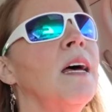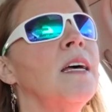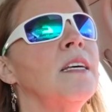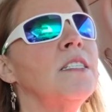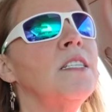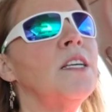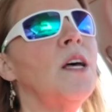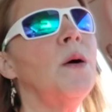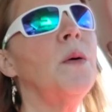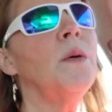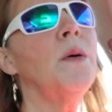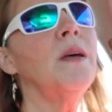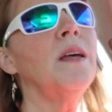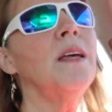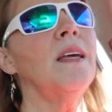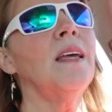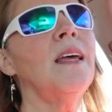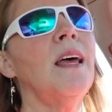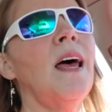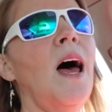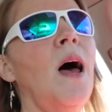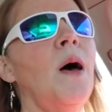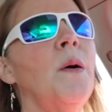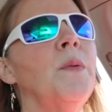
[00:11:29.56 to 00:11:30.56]
So
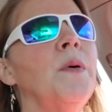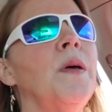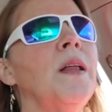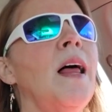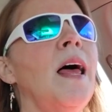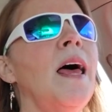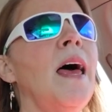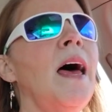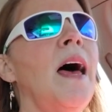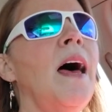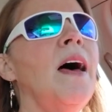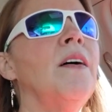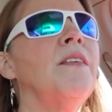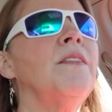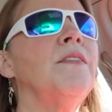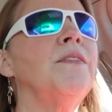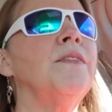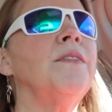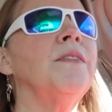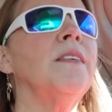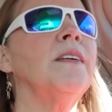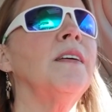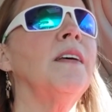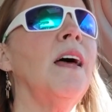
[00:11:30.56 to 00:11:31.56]
I will have
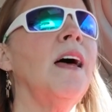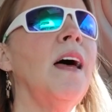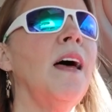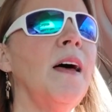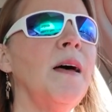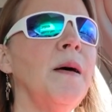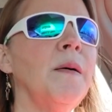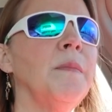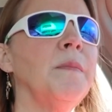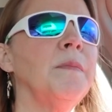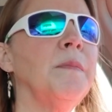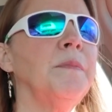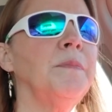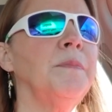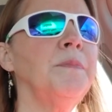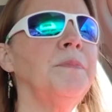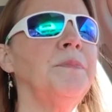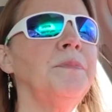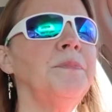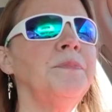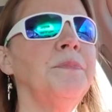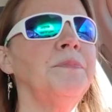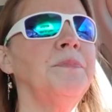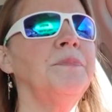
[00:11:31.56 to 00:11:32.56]

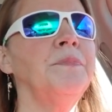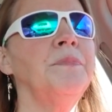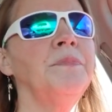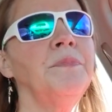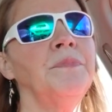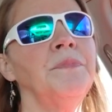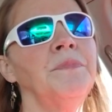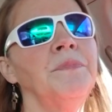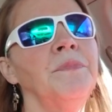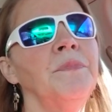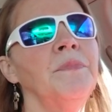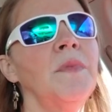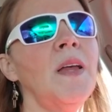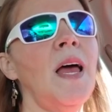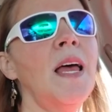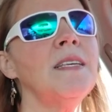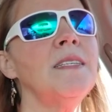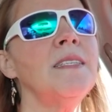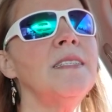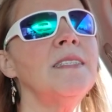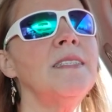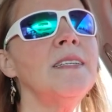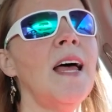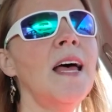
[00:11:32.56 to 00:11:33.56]
um,
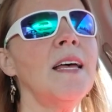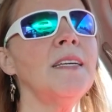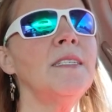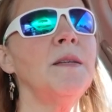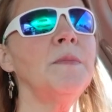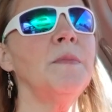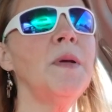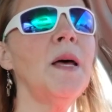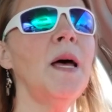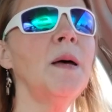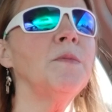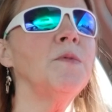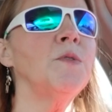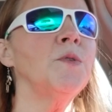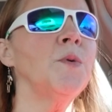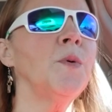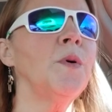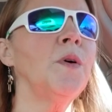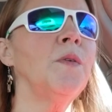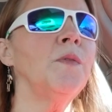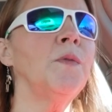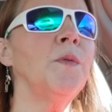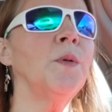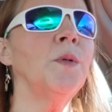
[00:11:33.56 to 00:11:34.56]
as a snack sometimes
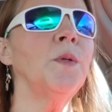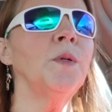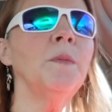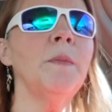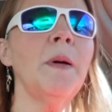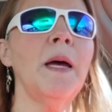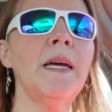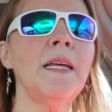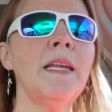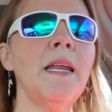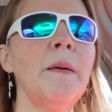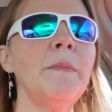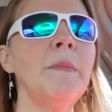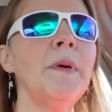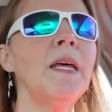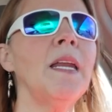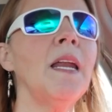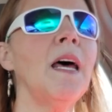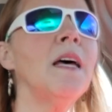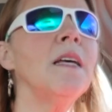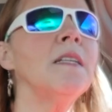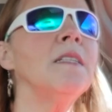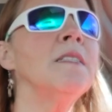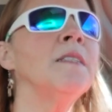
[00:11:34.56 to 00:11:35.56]
three or four macadamia
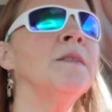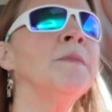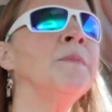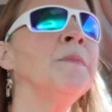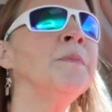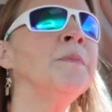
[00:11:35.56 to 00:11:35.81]
nuts.